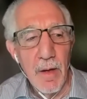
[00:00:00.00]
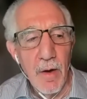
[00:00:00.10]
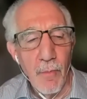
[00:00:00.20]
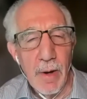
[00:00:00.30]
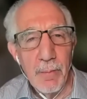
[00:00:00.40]

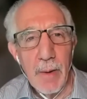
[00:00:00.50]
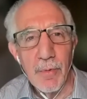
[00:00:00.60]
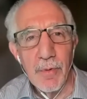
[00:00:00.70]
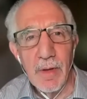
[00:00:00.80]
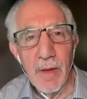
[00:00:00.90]
white
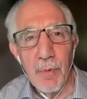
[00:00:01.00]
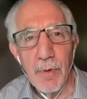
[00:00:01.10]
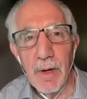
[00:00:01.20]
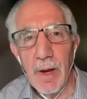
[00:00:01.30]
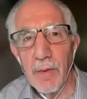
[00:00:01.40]
paper that they
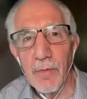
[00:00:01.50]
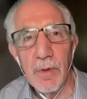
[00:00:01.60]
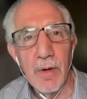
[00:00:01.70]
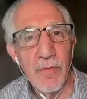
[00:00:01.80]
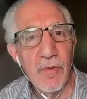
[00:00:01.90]
put together
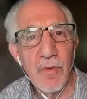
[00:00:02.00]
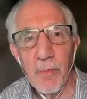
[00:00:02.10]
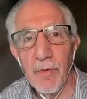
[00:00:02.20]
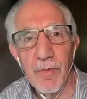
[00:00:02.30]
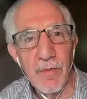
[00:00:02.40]
that is just
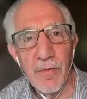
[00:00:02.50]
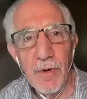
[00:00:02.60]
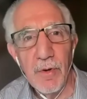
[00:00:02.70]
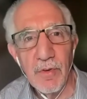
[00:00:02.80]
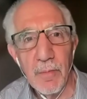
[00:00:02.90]
perfect for
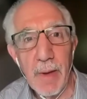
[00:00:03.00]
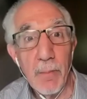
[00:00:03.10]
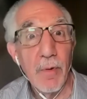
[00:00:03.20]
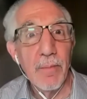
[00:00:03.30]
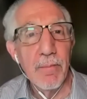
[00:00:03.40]
you as a
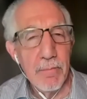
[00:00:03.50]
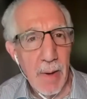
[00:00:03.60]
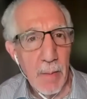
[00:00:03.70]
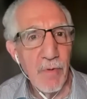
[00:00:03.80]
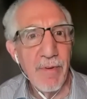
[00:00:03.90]
member.
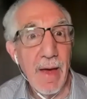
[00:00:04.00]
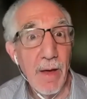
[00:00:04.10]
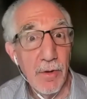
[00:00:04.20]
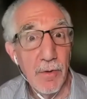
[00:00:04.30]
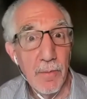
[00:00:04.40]
Member
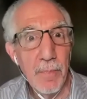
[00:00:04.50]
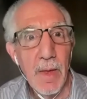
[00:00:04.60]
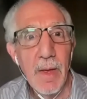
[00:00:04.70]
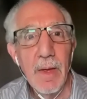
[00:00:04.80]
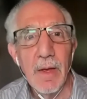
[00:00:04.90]
value
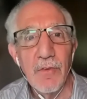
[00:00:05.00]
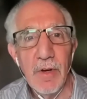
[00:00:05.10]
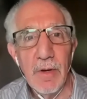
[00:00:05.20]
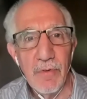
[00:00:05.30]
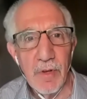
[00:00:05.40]

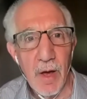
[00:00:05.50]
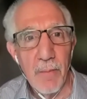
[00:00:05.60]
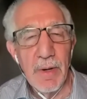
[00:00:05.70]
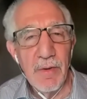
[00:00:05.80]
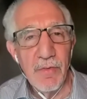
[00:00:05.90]
achieves the
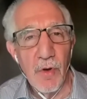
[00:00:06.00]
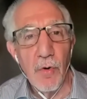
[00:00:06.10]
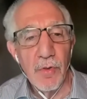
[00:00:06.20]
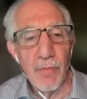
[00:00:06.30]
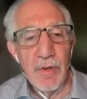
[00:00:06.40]
company's
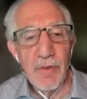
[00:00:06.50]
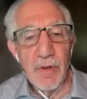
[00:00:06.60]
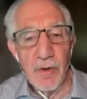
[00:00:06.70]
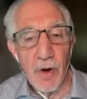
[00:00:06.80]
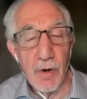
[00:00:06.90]
goal. They're reaching
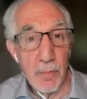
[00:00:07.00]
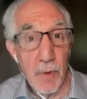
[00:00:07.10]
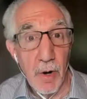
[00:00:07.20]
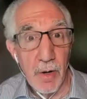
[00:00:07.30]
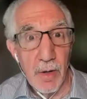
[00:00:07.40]
a target
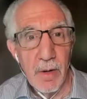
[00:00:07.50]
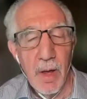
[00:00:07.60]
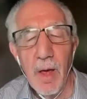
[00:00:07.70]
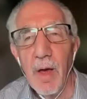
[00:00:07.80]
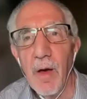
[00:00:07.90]
market.
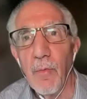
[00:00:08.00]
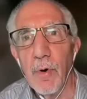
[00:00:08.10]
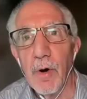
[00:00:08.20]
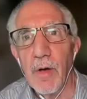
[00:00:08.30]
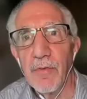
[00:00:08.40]

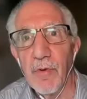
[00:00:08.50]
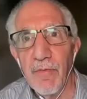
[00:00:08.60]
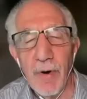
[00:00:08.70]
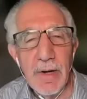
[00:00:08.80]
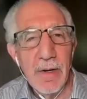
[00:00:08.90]
We're also
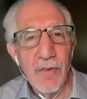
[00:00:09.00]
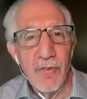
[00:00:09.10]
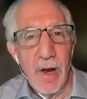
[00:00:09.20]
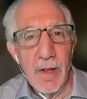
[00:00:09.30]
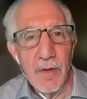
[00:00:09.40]
avoiding this
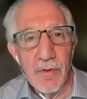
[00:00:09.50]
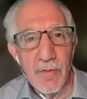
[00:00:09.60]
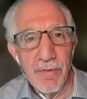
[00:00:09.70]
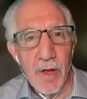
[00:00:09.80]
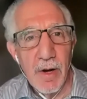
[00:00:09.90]
challenge of
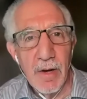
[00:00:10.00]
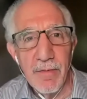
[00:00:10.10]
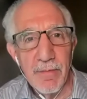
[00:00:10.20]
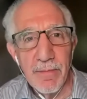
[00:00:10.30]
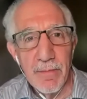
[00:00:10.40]

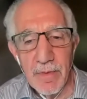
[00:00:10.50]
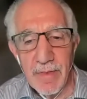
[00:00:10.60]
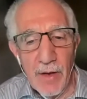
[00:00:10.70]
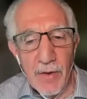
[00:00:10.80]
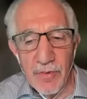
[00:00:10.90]
flooding
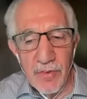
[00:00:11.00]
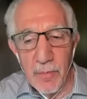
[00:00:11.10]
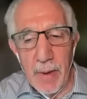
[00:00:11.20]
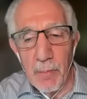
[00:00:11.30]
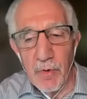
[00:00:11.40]
thousands of
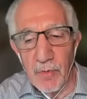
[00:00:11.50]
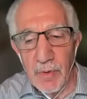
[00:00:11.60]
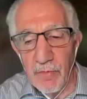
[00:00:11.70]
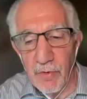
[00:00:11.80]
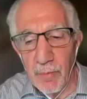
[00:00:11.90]
members with
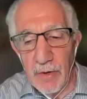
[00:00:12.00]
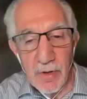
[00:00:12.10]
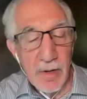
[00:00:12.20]
information that